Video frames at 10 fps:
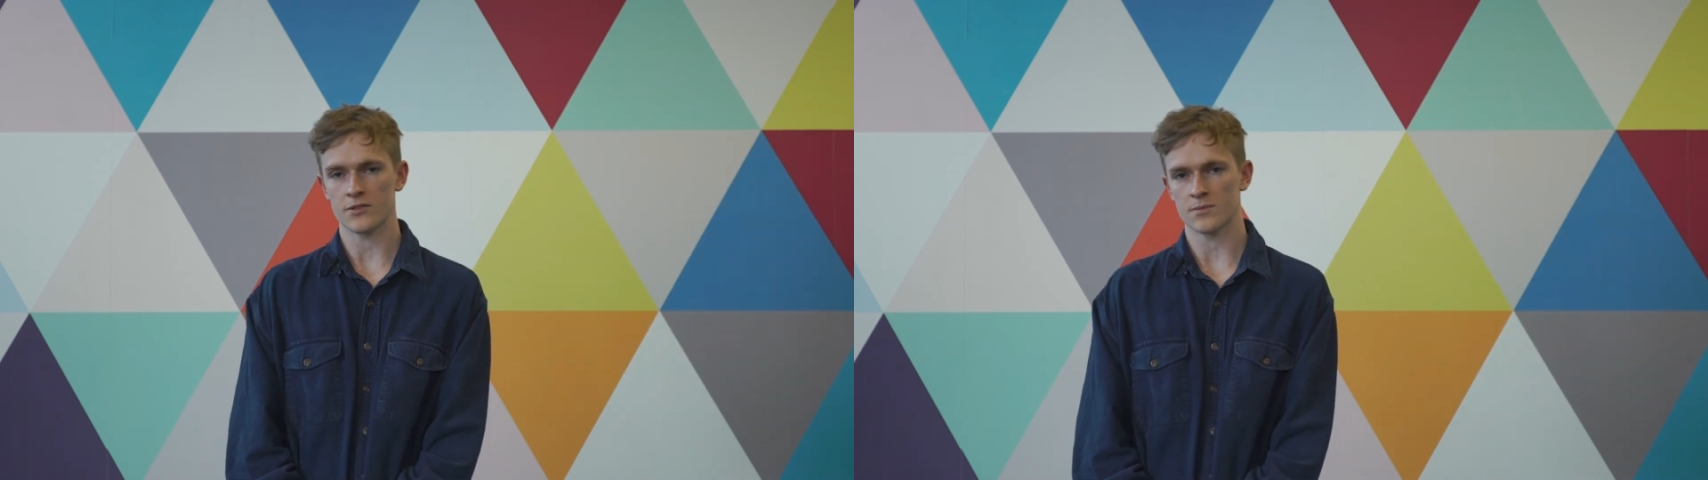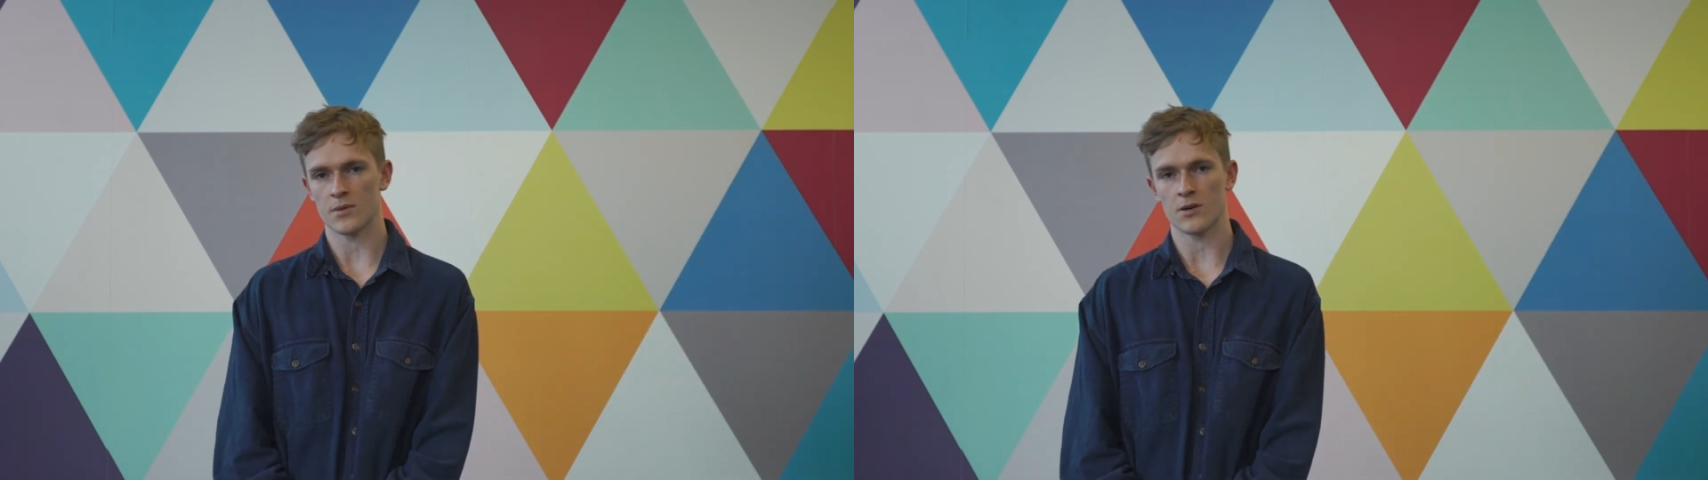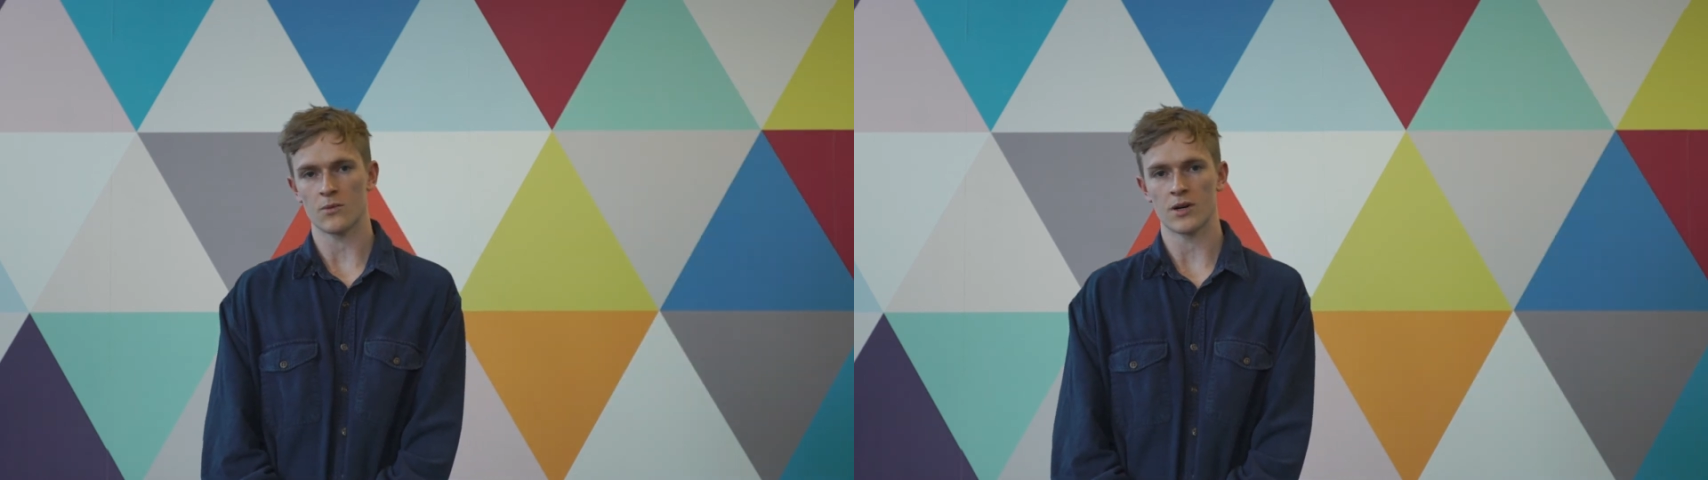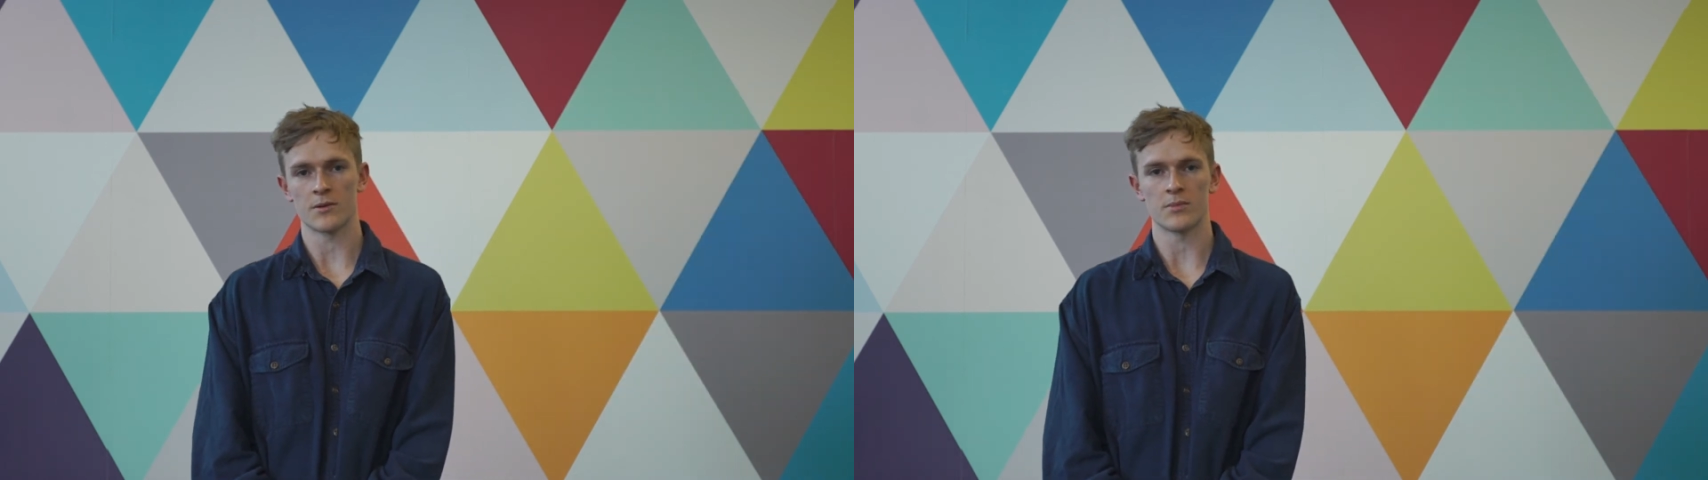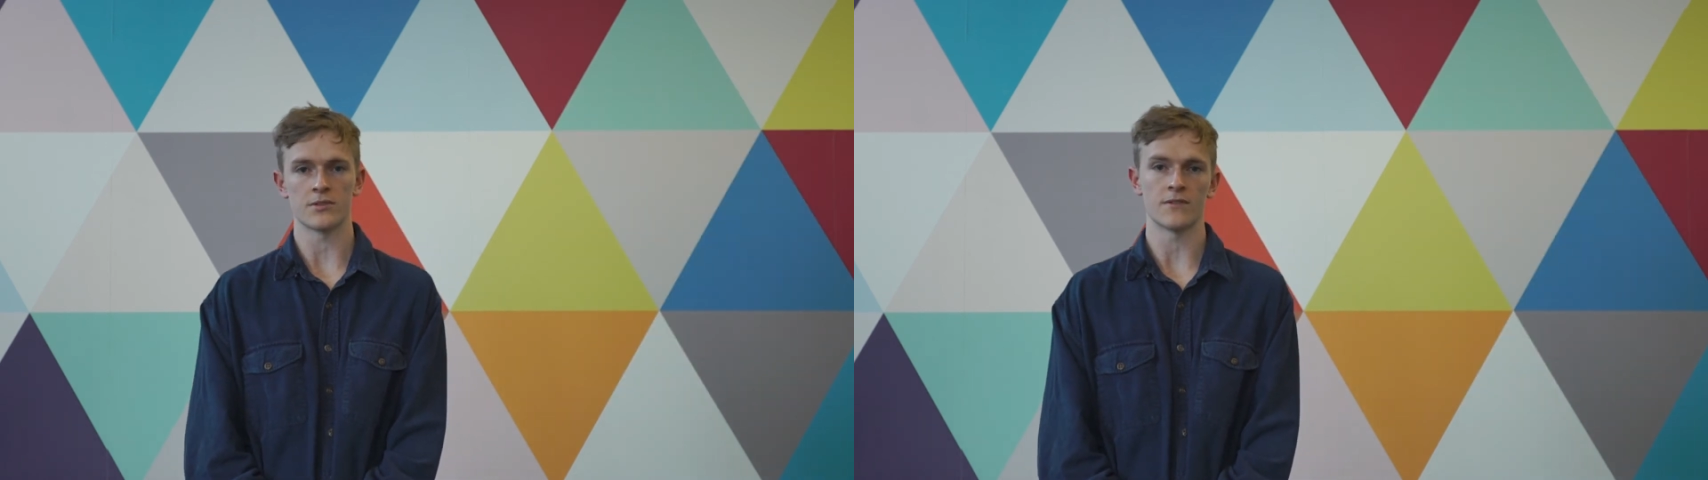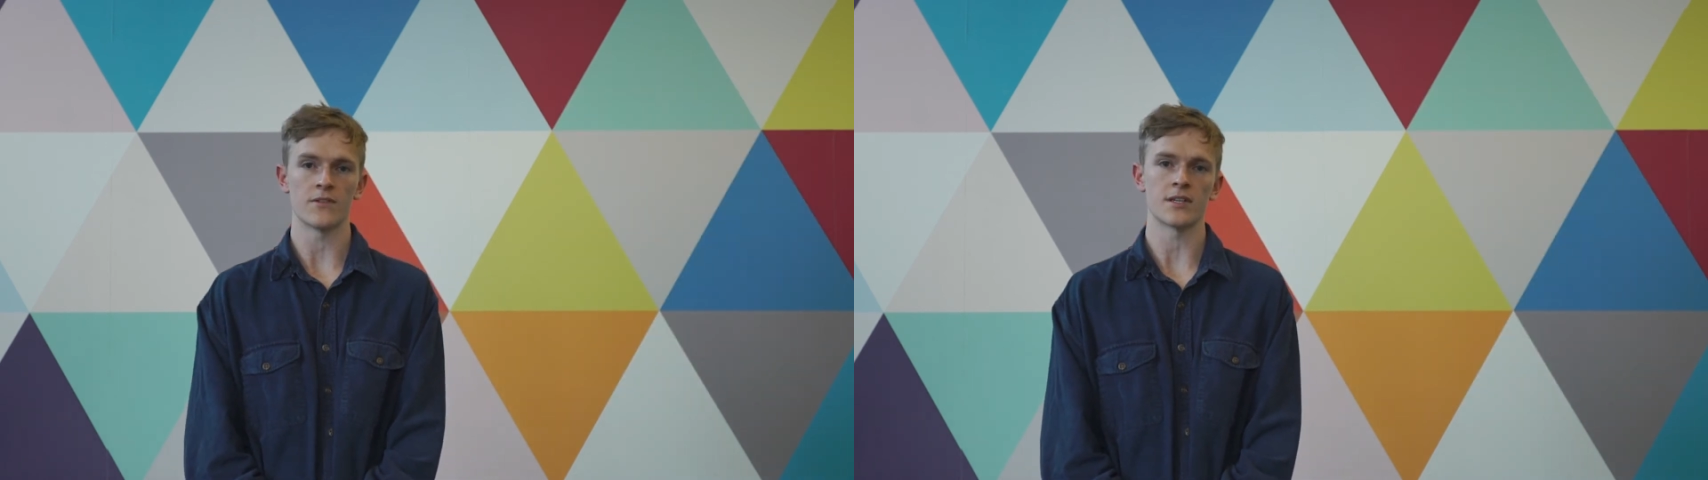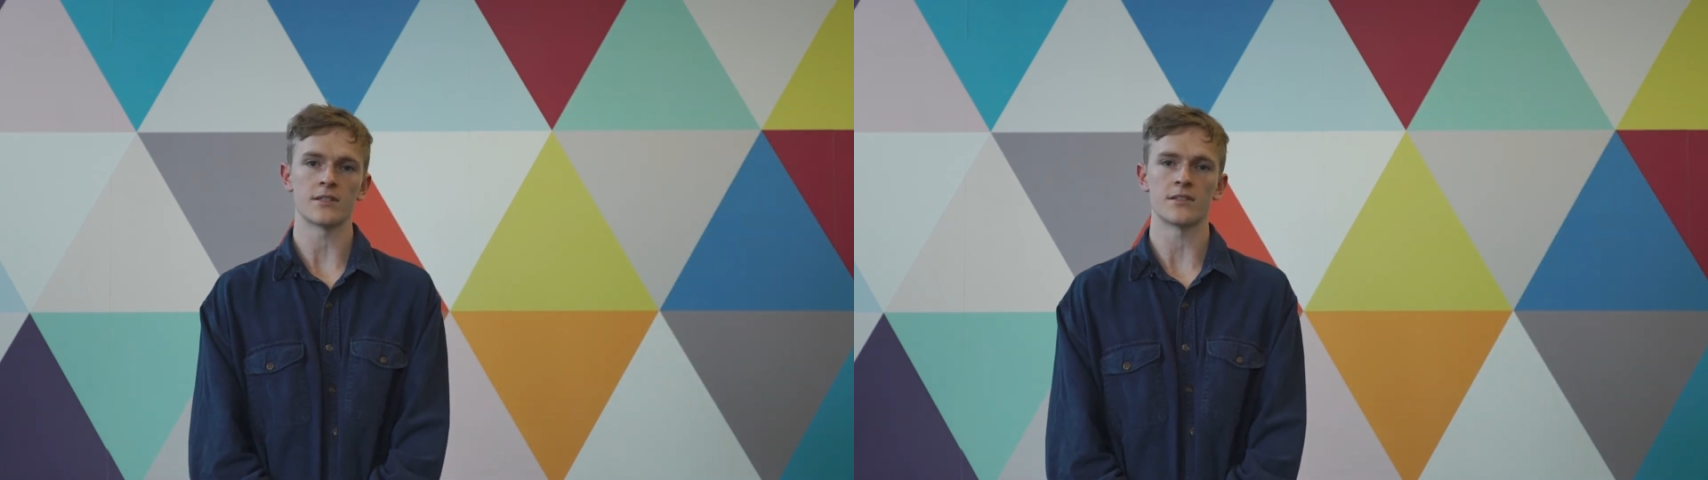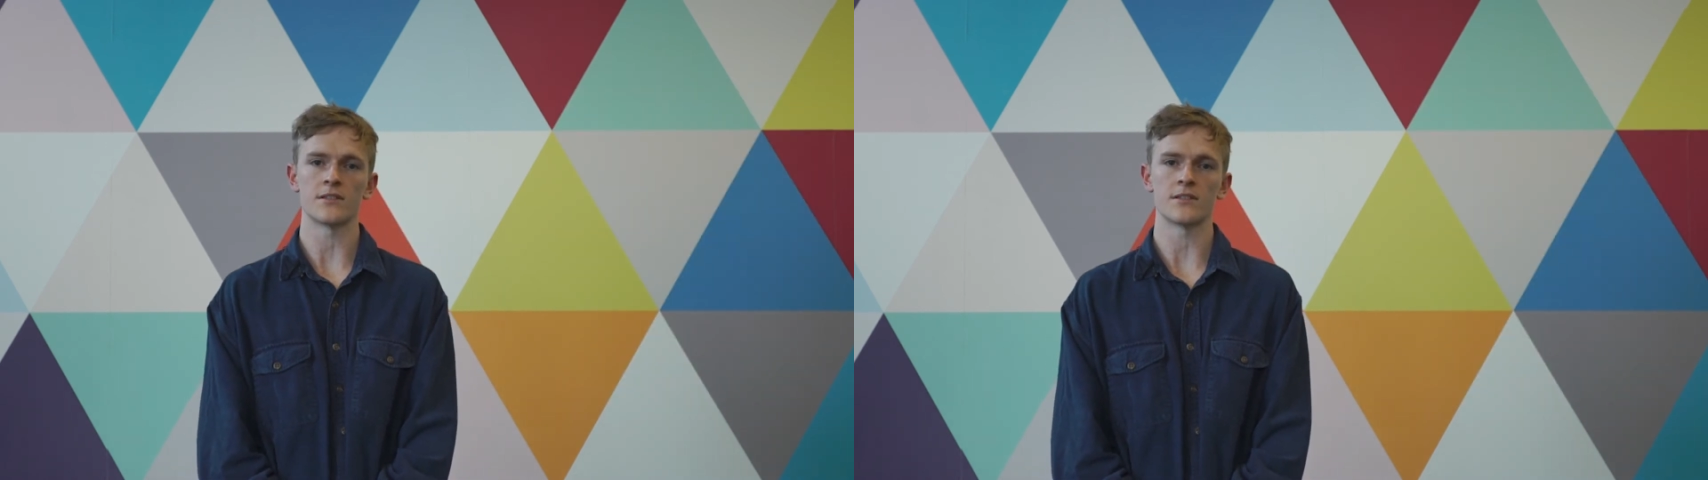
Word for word: smart wearable devices